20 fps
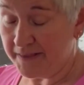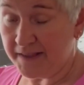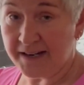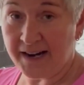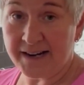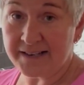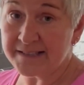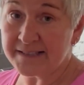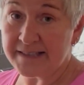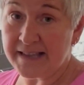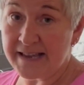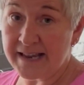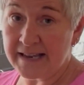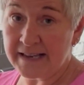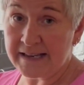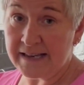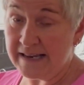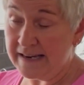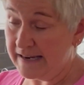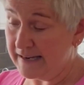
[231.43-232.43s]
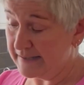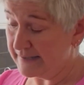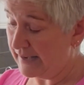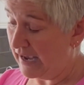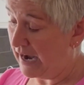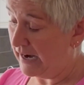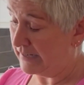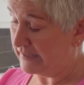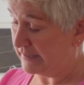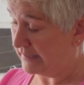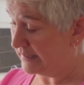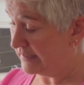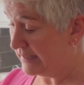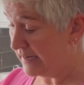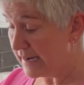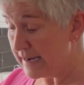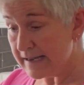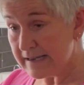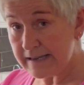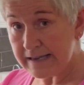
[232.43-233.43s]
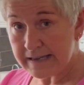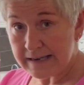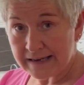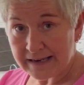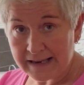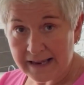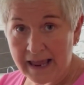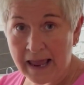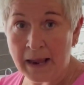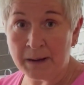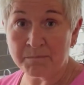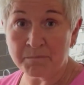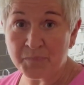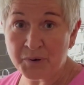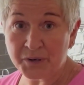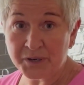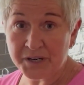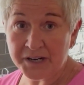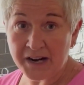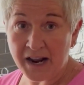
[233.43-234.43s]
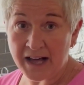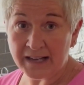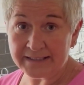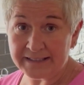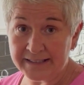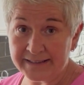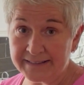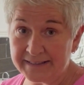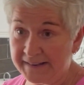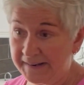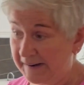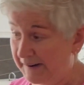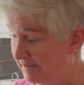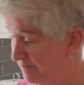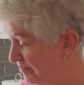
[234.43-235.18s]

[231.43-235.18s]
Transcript: nice thing is I just take it and put it on in there.